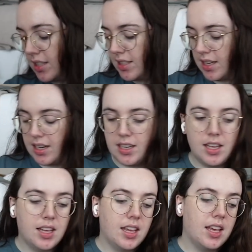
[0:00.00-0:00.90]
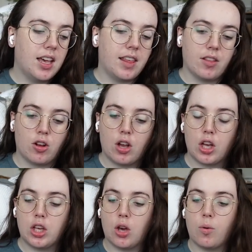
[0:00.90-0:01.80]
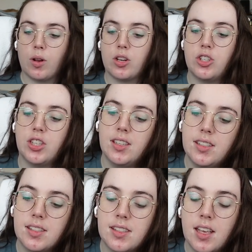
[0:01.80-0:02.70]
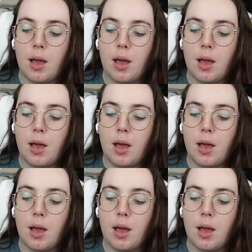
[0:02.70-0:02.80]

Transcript: inside, and they're gorgeous.